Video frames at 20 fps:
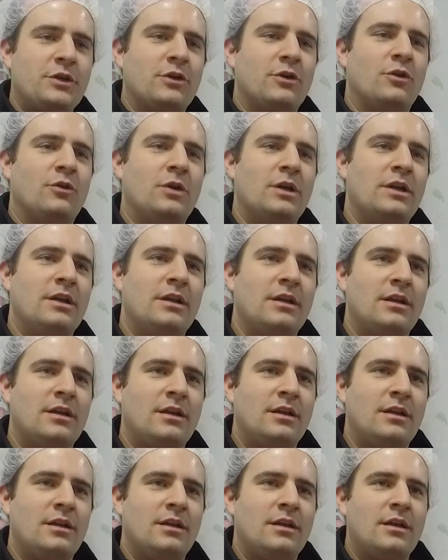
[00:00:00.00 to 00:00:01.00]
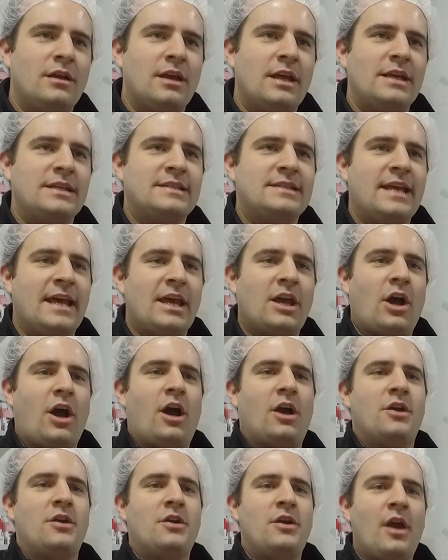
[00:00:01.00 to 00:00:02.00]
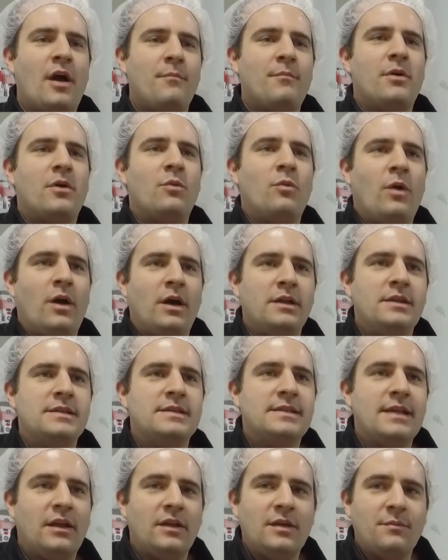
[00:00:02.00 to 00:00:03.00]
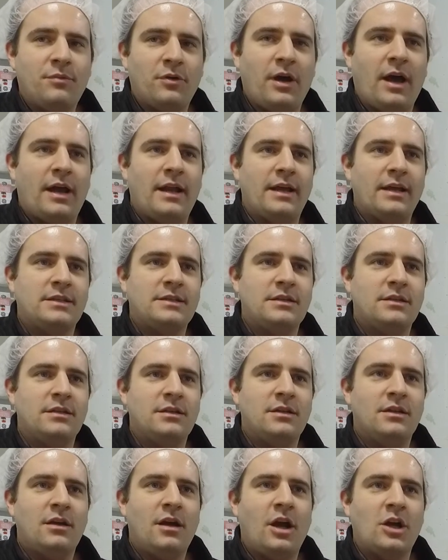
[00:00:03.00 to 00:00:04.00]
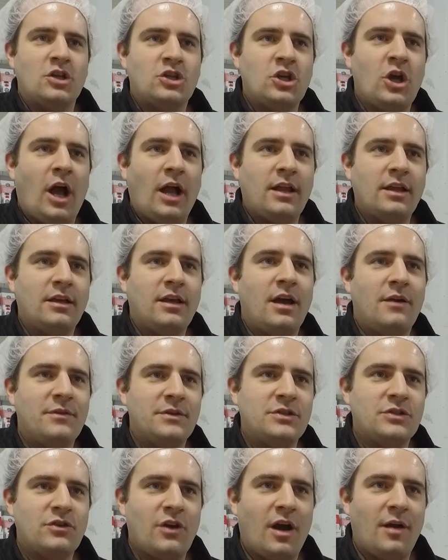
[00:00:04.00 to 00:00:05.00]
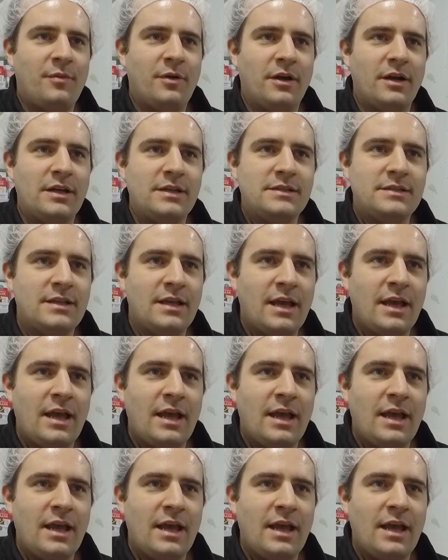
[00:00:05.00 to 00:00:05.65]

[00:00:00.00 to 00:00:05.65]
do is take our number one selling product, our chocolate-covered strawberries,